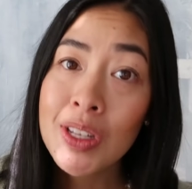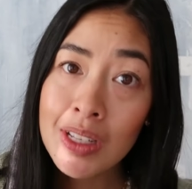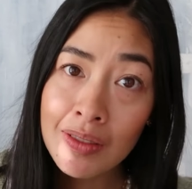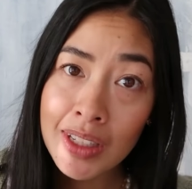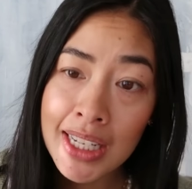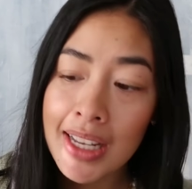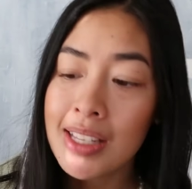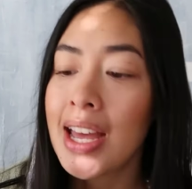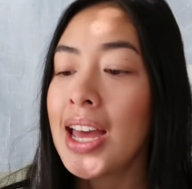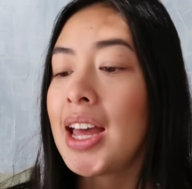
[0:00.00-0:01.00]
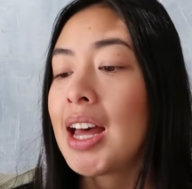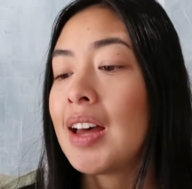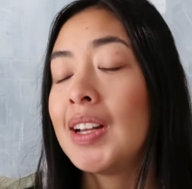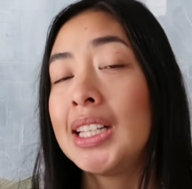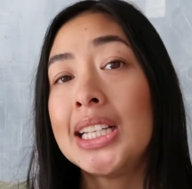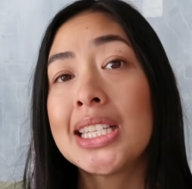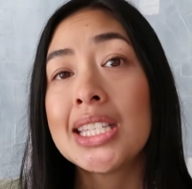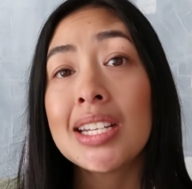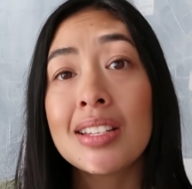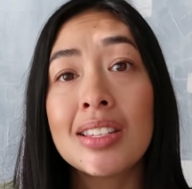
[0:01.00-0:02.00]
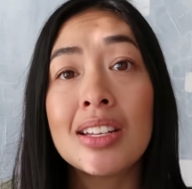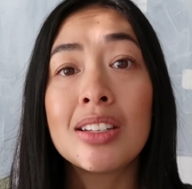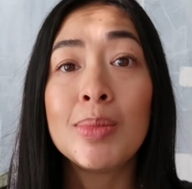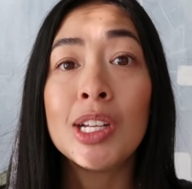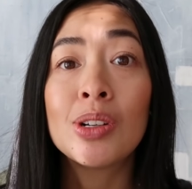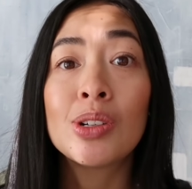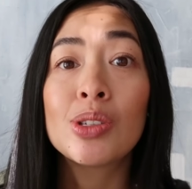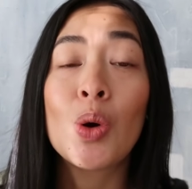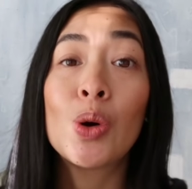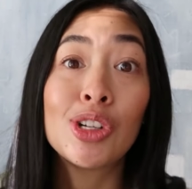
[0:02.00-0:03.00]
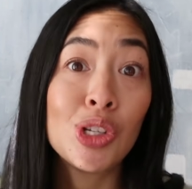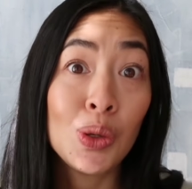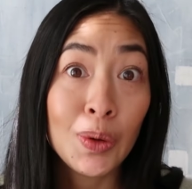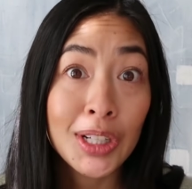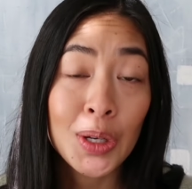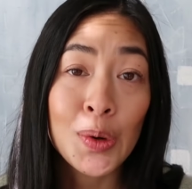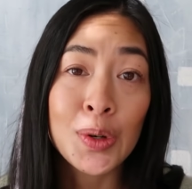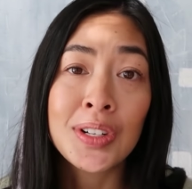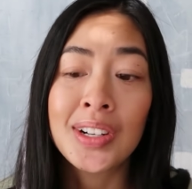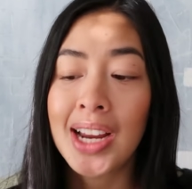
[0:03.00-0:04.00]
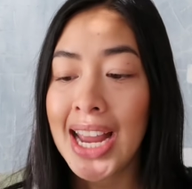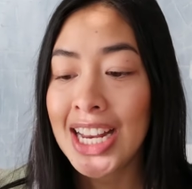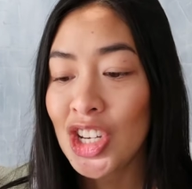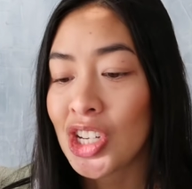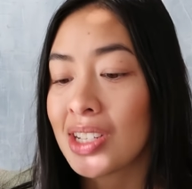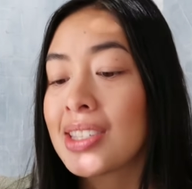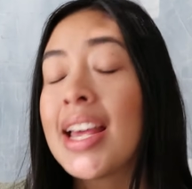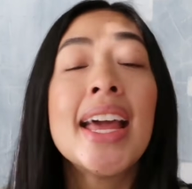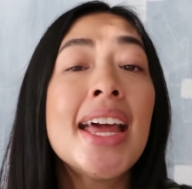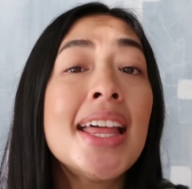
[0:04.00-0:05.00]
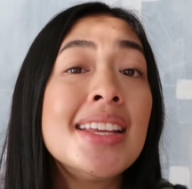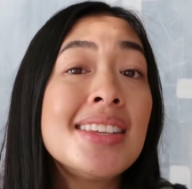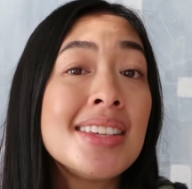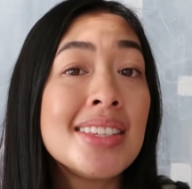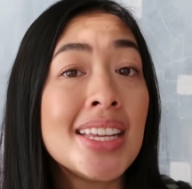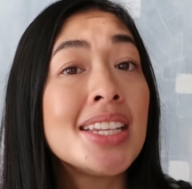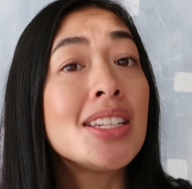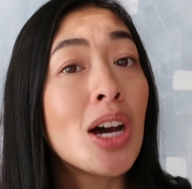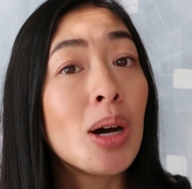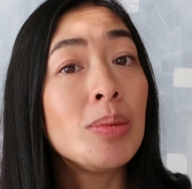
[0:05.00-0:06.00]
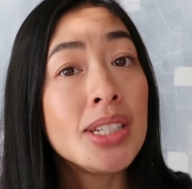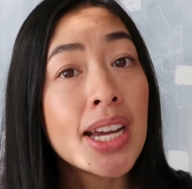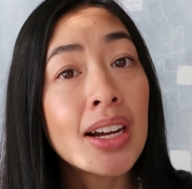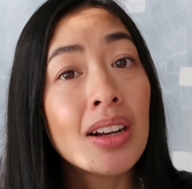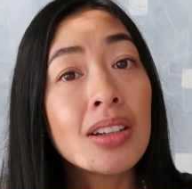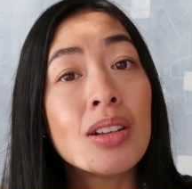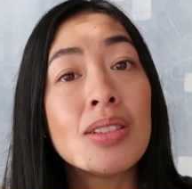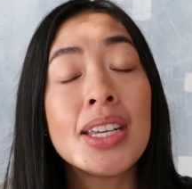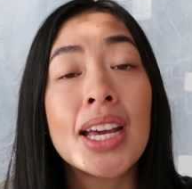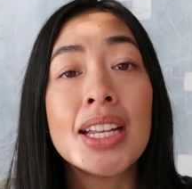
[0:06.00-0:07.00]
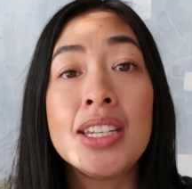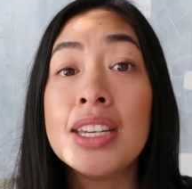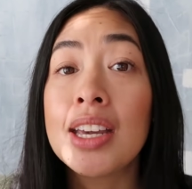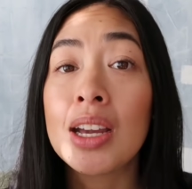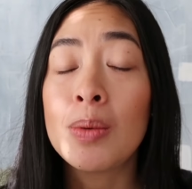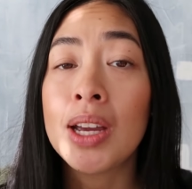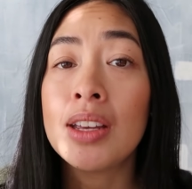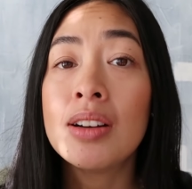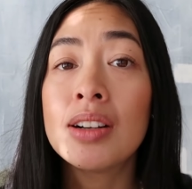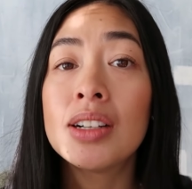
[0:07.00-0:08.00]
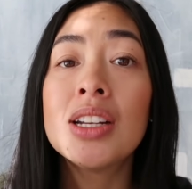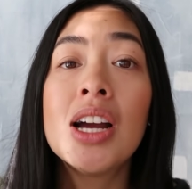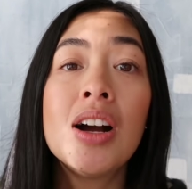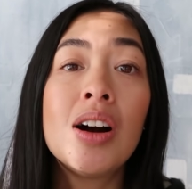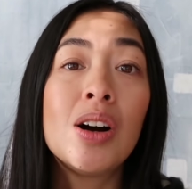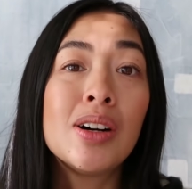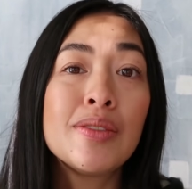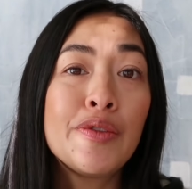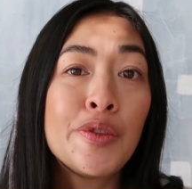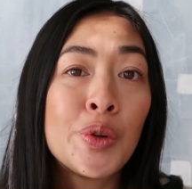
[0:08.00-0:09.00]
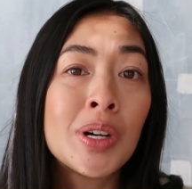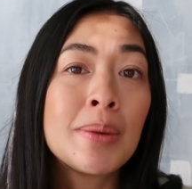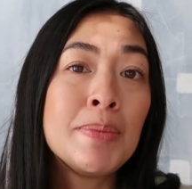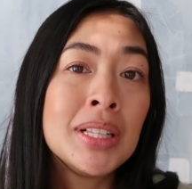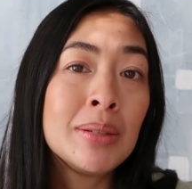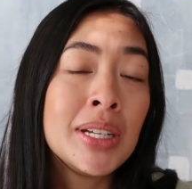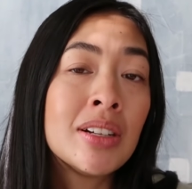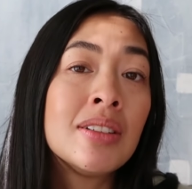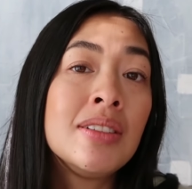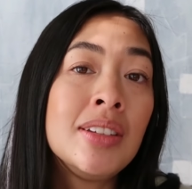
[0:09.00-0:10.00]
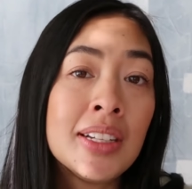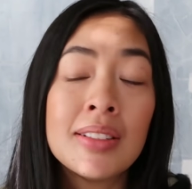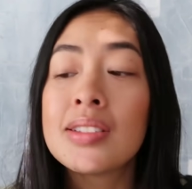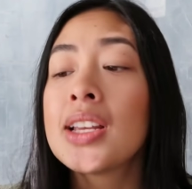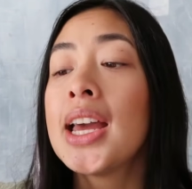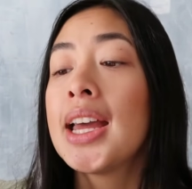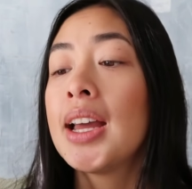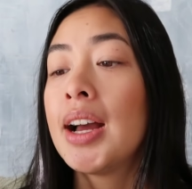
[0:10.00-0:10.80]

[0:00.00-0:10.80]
positive ease of at least 6 centimeters or 2.25 inches. This is knit top down using a DK weight yarn on 4mm needles.